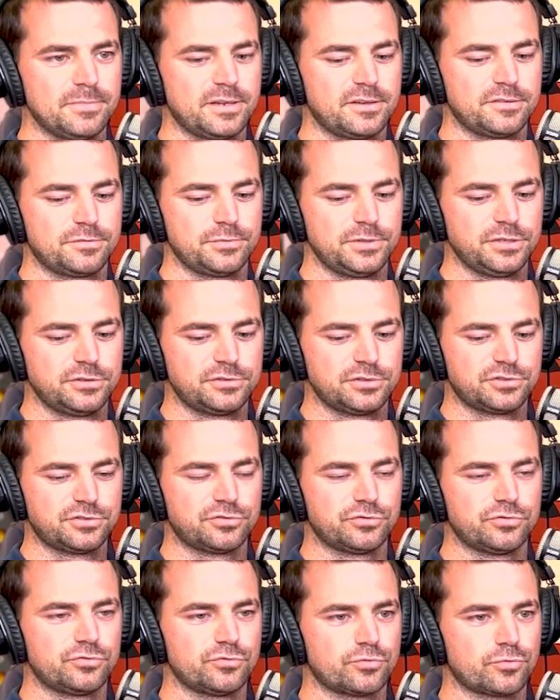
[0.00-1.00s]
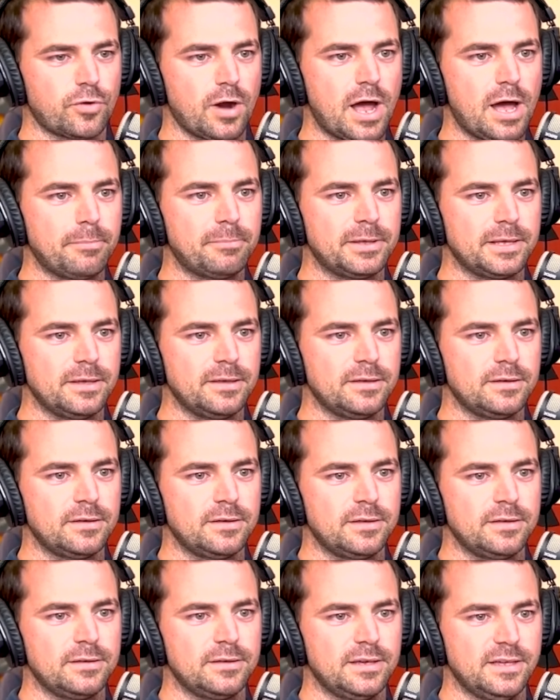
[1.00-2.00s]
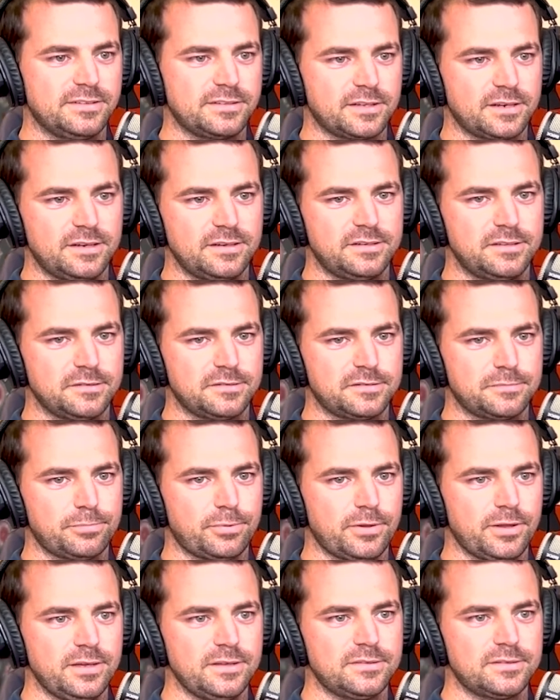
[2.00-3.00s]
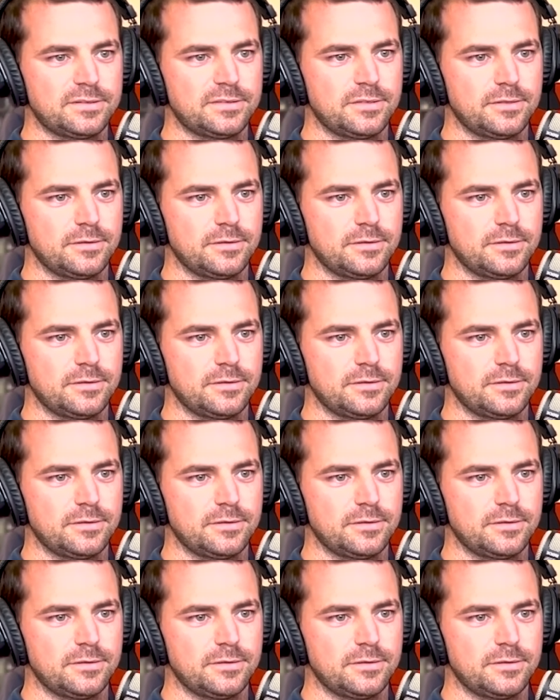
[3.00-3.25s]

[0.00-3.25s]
Because when you just drop it, it's going to displace